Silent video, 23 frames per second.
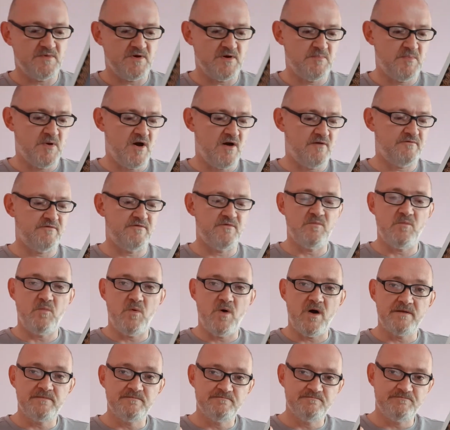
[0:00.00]
apart from
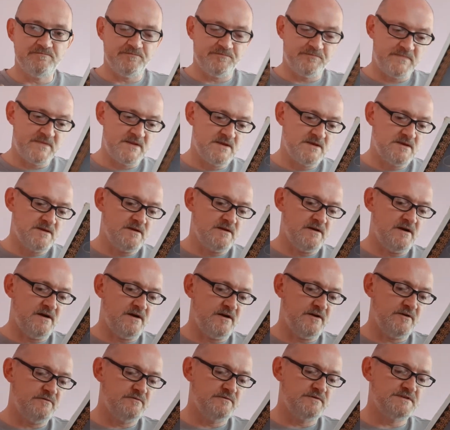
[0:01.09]
one,
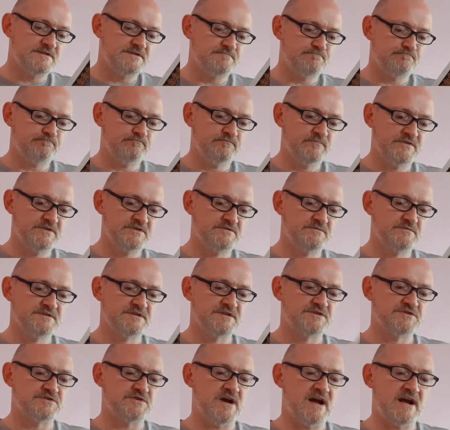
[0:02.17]
which was a
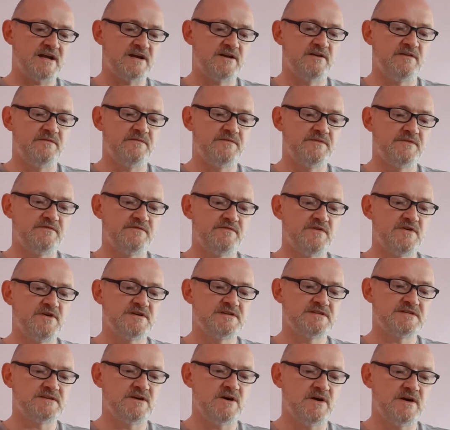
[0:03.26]
track on the
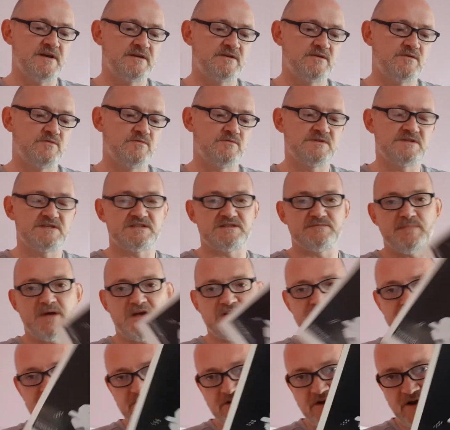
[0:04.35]
first side called
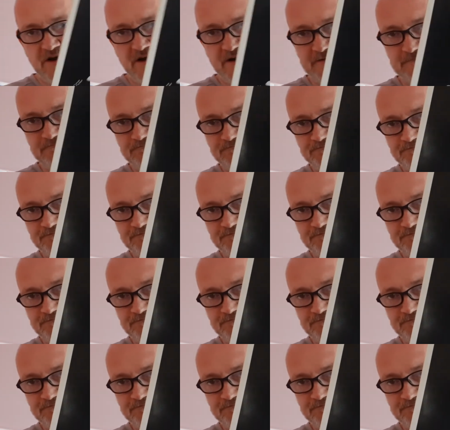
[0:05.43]
Smash Your Heart.